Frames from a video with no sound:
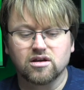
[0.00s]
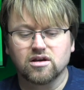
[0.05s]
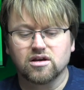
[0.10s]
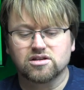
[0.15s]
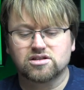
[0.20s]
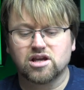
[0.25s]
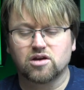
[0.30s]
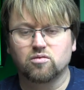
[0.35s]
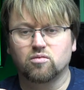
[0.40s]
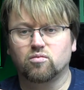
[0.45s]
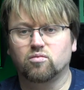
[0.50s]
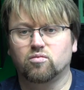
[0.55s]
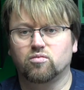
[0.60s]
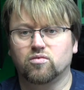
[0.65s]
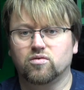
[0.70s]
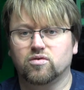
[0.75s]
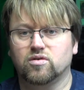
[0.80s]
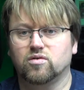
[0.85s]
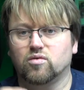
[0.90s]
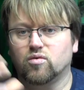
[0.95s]
So
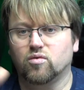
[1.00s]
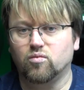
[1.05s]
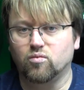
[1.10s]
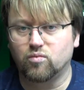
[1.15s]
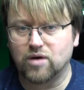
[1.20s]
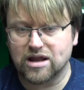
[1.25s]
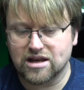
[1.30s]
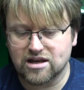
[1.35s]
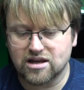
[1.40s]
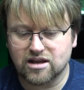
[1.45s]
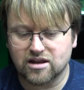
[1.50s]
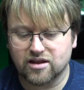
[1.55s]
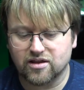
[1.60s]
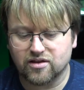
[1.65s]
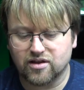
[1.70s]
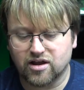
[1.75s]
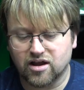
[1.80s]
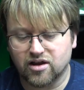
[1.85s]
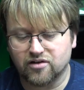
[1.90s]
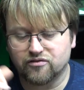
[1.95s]
when
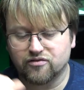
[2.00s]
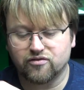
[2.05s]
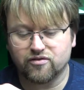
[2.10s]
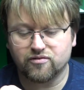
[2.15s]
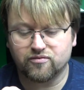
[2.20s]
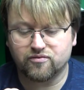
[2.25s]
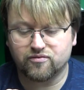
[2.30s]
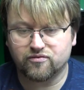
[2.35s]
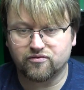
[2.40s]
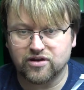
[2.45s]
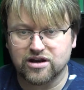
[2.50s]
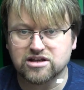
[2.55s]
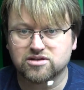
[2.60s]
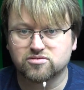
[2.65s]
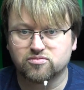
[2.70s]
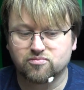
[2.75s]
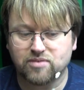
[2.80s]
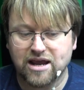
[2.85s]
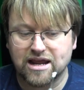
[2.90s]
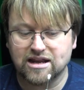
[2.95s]
I've
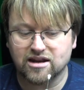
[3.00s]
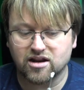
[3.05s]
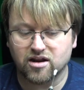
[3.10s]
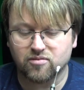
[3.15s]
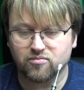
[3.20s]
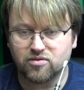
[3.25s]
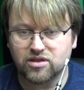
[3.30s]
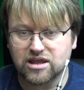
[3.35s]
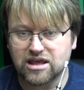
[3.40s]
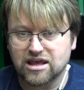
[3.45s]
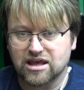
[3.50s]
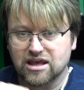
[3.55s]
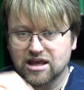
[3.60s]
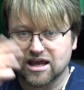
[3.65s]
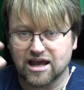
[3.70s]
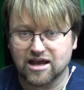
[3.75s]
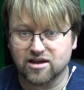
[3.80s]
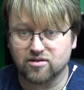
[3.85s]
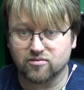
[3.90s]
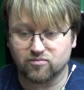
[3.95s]
finished painting up with
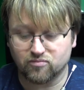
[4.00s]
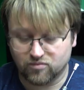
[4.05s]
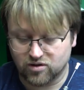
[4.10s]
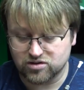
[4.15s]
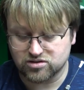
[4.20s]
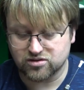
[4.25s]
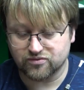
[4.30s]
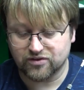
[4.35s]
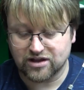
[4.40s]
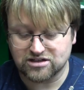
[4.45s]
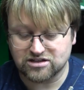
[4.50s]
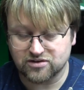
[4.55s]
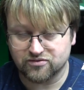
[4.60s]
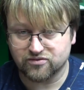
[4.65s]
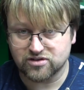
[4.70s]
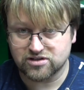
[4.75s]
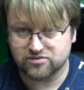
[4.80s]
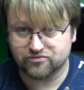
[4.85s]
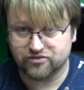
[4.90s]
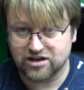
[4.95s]
once I've actually
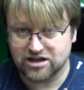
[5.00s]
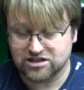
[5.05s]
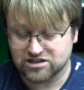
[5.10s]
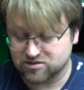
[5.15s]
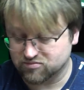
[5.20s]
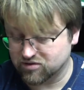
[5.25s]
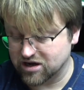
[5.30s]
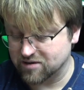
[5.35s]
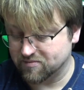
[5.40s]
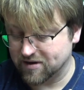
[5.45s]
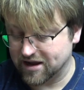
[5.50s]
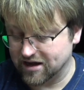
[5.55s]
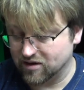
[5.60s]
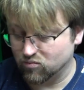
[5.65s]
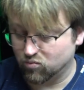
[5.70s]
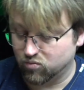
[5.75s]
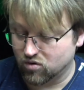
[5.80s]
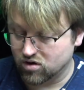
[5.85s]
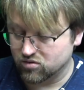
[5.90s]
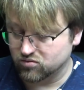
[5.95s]
finished spray
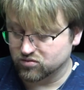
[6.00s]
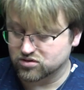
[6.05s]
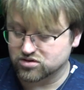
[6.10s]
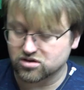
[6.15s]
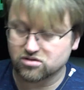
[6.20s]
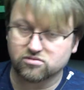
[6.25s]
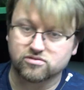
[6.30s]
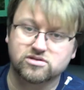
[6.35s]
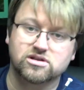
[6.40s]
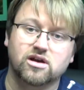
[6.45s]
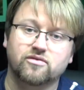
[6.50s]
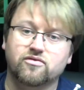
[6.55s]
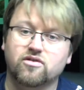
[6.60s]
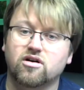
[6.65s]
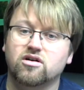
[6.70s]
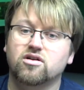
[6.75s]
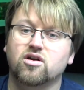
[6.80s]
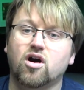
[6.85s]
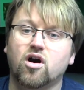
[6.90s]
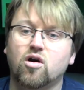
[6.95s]
painting, what I will do is I've
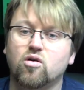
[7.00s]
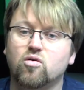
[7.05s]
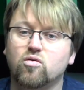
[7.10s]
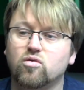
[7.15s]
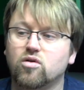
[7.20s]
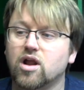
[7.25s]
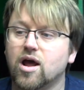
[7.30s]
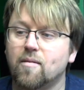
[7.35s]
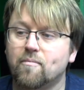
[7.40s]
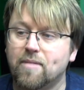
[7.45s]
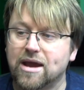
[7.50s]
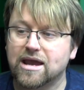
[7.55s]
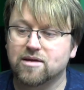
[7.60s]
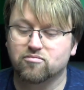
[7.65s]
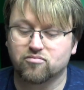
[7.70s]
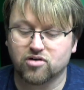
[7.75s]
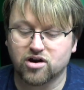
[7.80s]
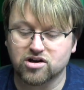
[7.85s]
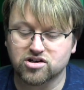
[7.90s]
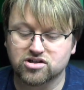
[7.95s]
got an old
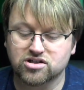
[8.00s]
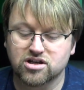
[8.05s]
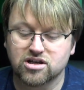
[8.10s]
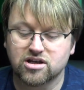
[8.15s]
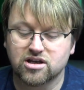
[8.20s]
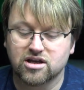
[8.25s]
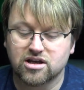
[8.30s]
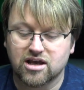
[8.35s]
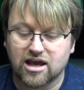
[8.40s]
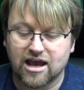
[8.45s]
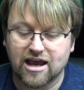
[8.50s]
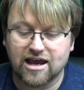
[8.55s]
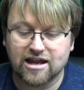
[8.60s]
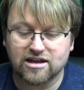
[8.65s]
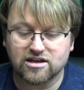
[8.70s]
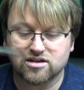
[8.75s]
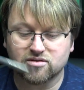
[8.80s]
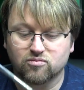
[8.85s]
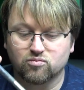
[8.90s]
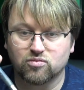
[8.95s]
paintbrush,
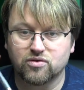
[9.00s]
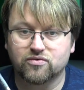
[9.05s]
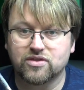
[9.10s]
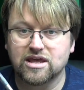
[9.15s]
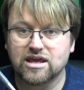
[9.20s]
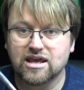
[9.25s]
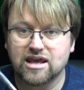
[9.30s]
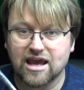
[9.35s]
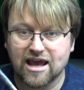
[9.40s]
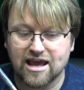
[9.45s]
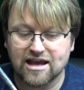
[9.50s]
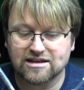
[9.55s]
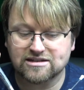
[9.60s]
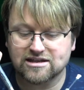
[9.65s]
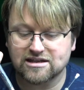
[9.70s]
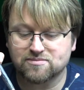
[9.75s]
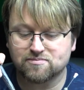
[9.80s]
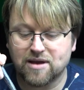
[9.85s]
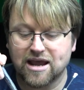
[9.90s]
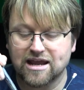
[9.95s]
and with the
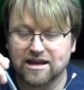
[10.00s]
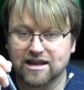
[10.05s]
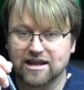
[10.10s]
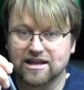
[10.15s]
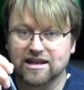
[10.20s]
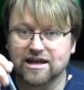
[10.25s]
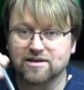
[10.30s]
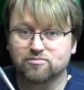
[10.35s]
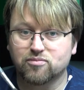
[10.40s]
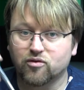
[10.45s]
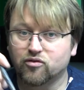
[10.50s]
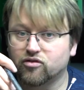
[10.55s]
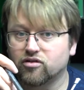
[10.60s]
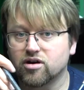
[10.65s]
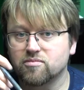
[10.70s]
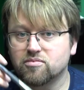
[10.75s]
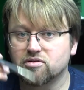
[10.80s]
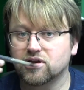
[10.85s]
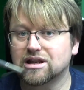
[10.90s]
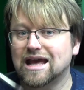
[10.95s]
excess paint in there, before
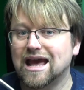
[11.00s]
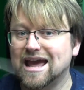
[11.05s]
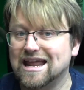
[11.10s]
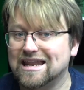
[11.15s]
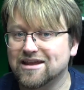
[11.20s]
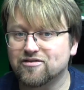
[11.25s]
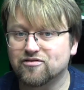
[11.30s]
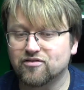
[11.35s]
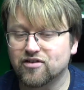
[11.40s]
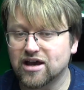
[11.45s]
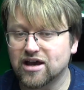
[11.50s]
I put any